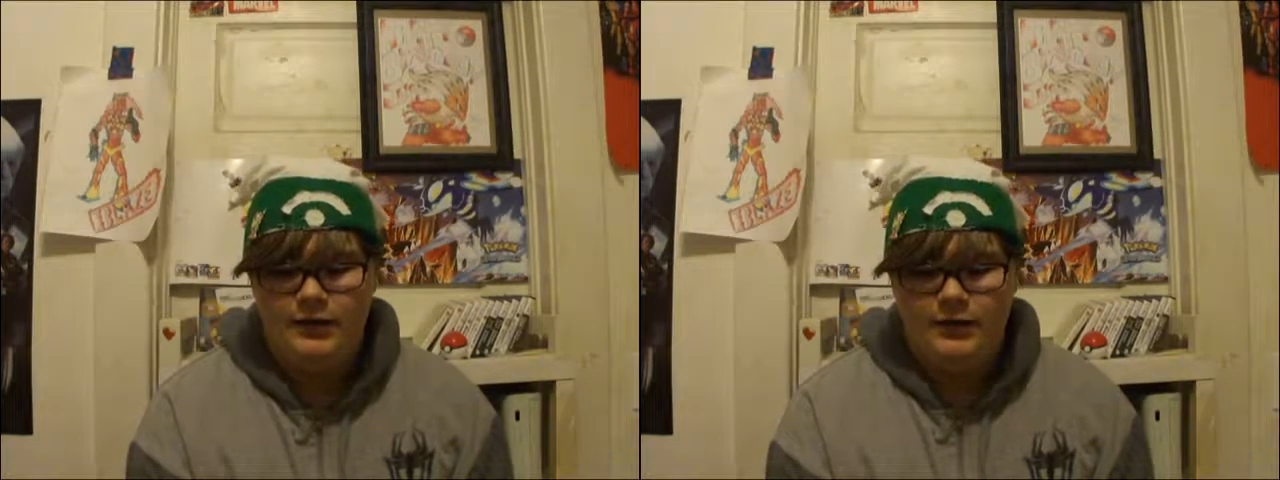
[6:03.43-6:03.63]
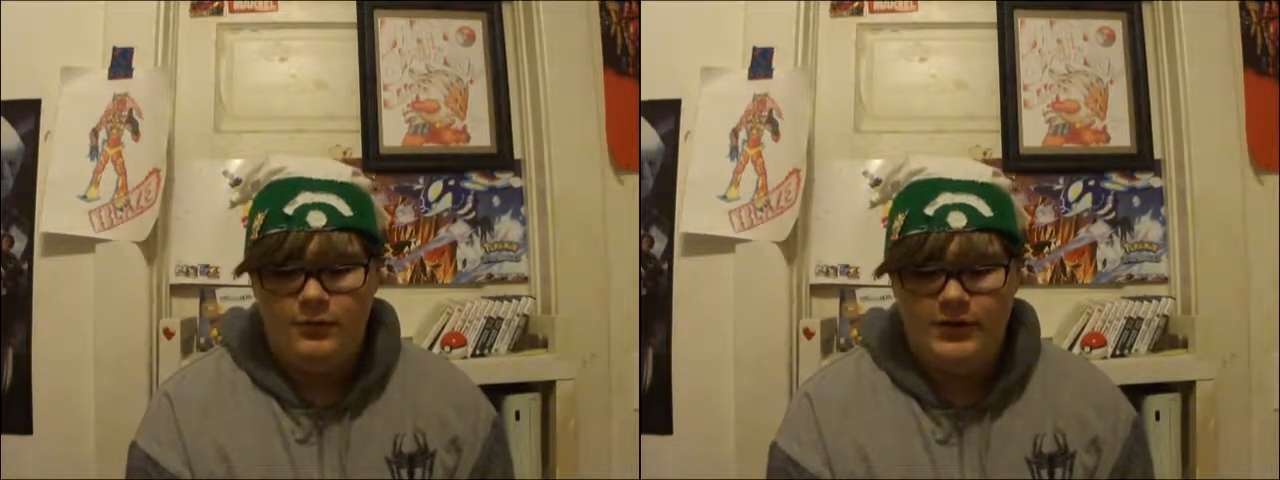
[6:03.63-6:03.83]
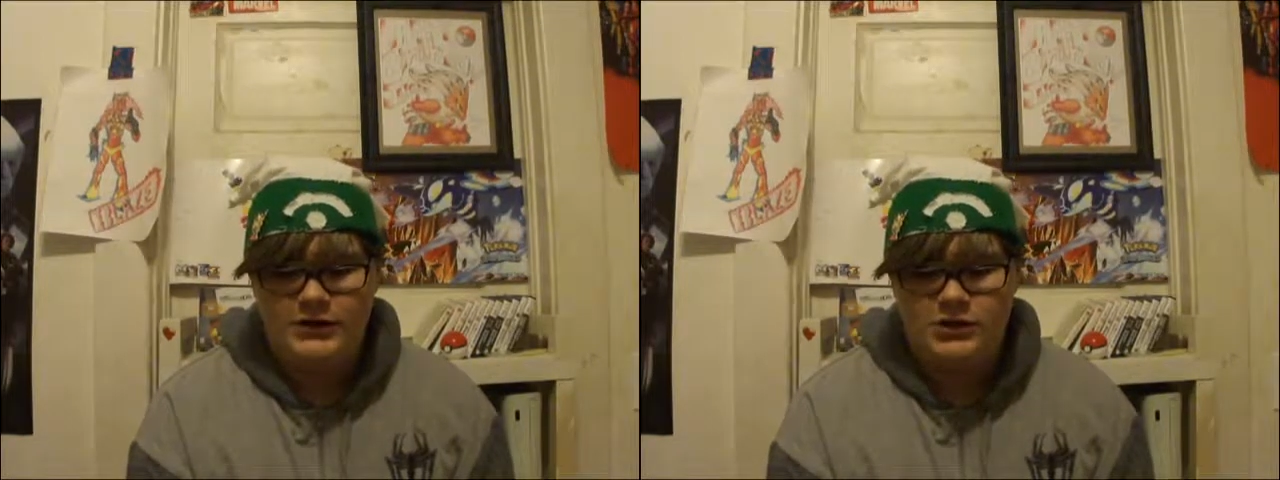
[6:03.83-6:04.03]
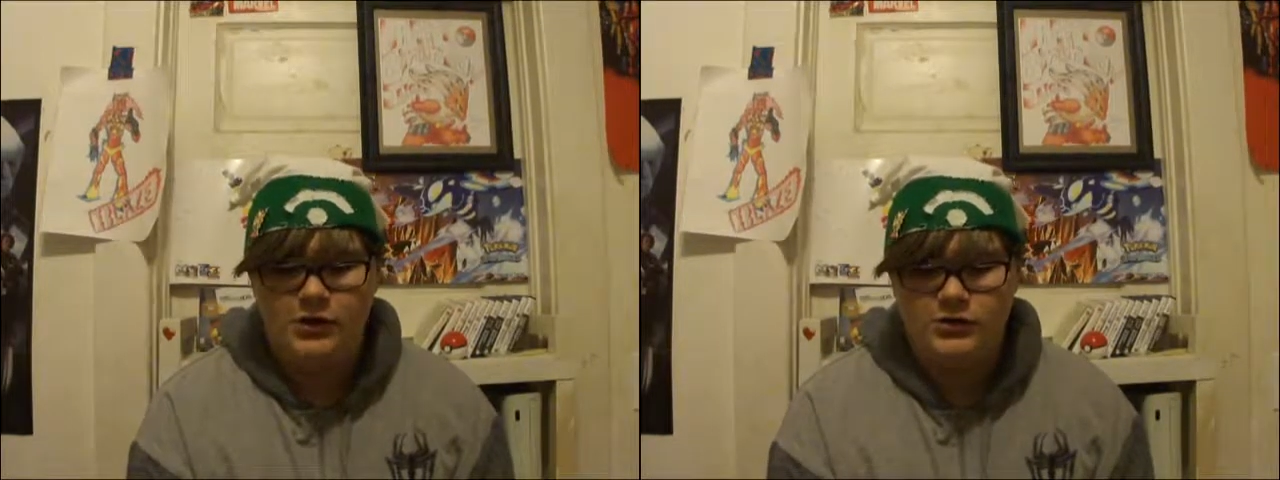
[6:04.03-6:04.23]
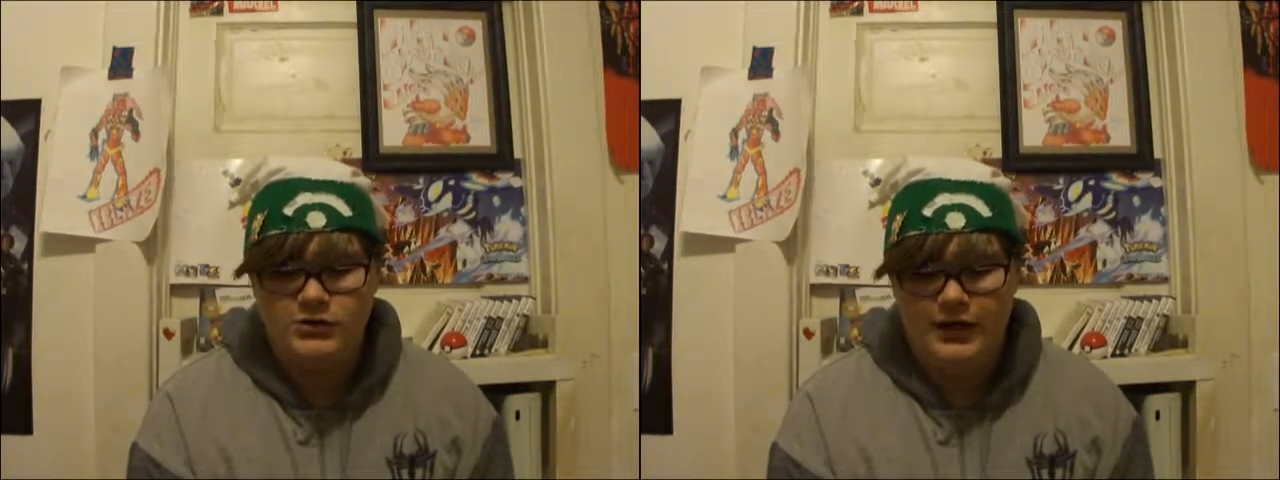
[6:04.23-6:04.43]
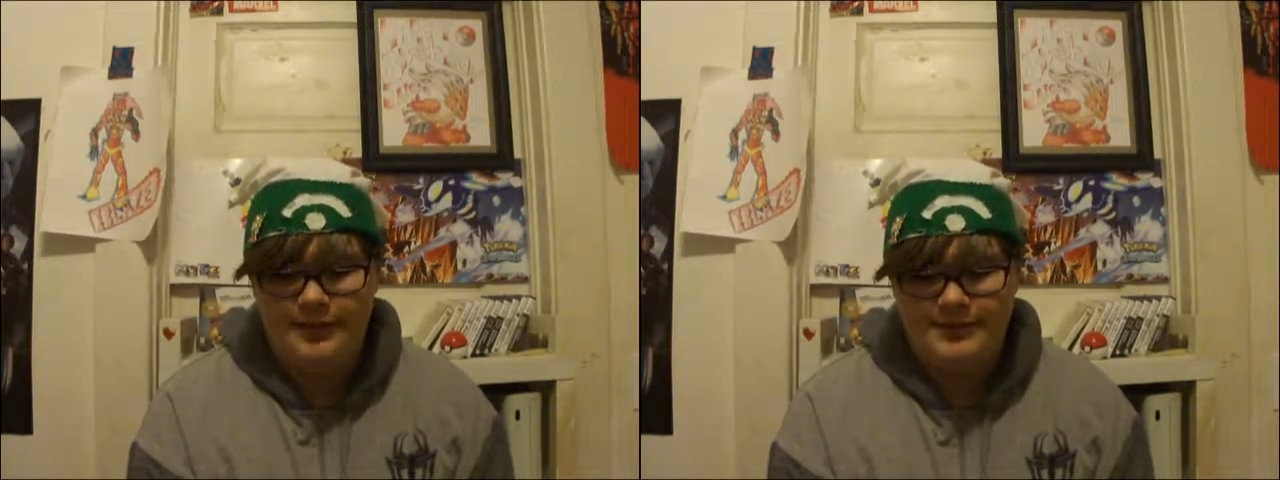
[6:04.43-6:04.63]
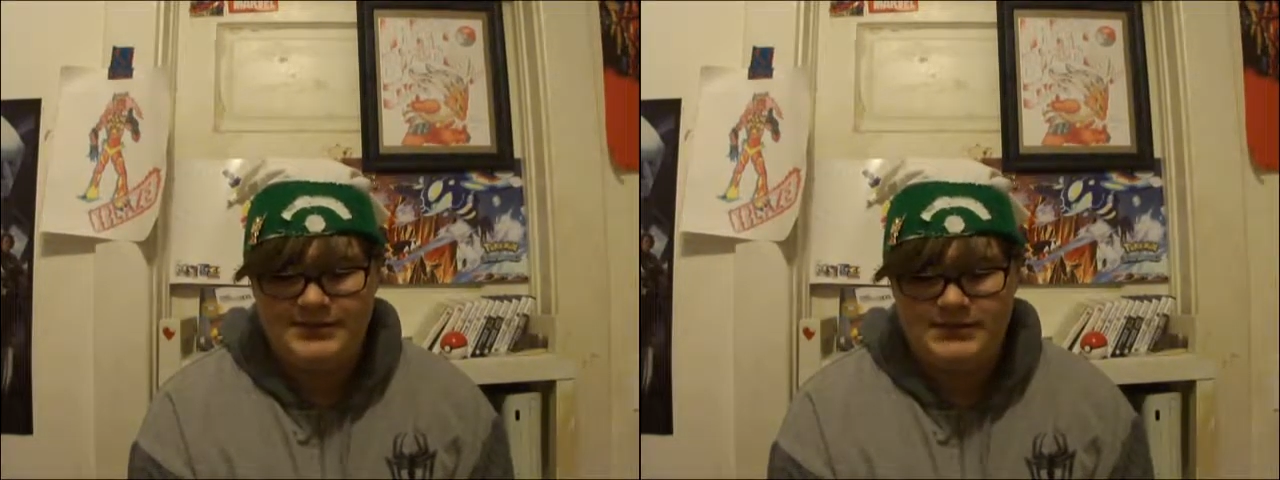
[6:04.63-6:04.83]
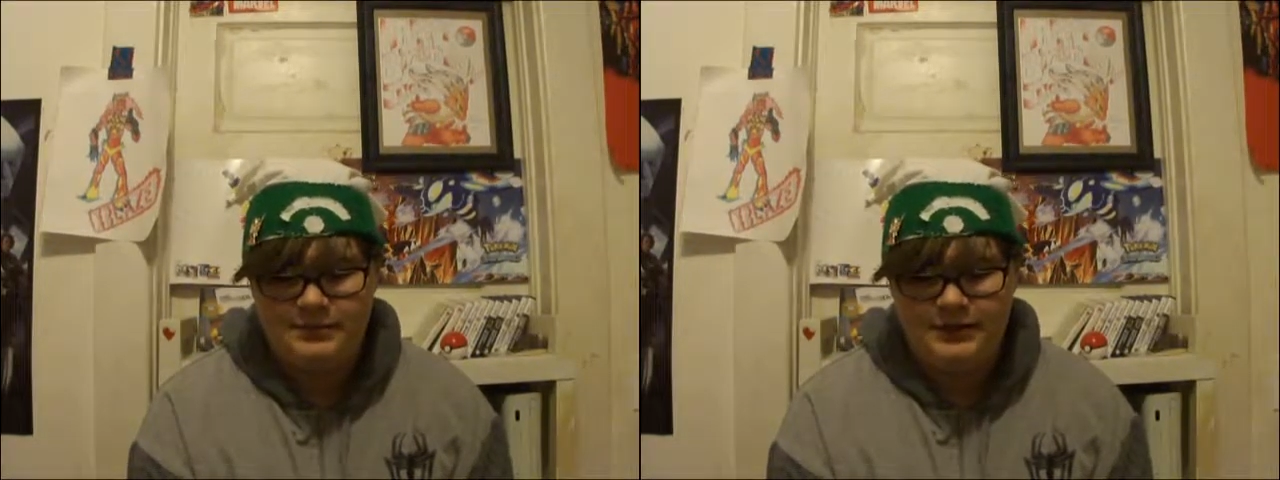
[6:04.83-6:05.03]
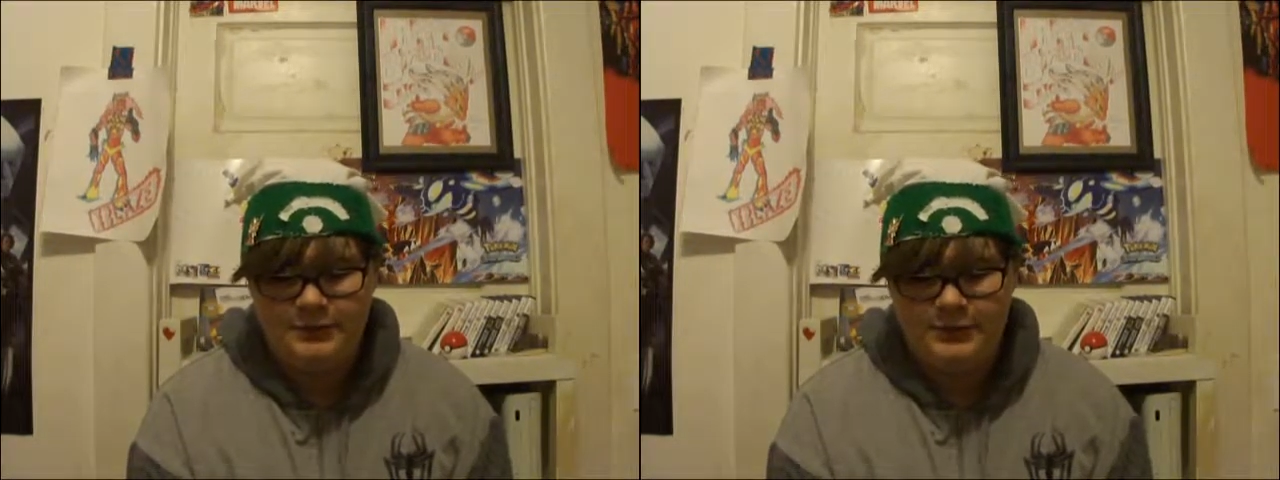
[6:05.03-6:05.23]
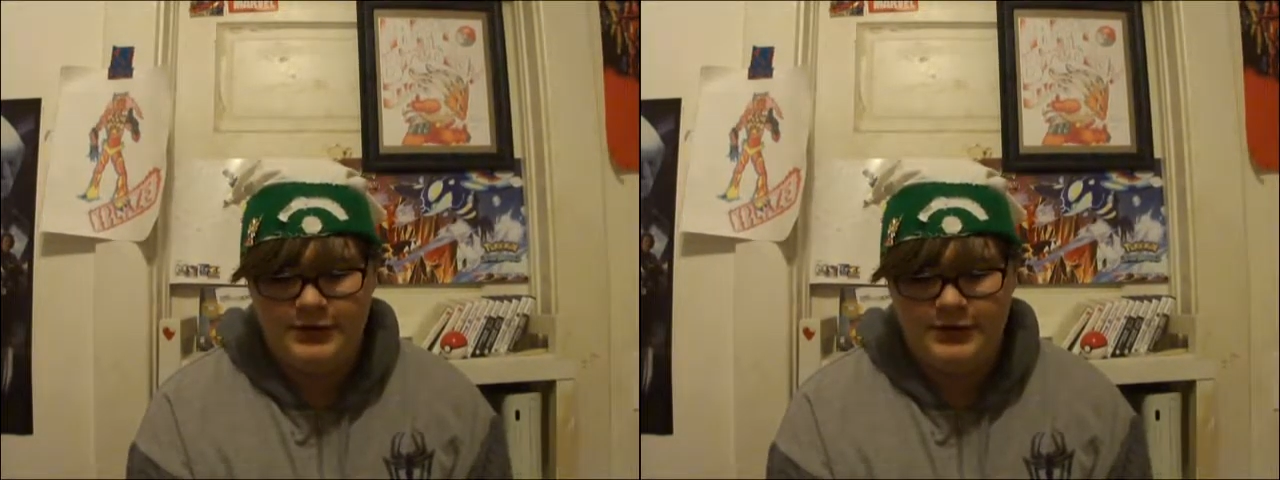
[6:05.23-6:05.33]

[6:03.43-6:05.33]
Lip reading: which also happens to be where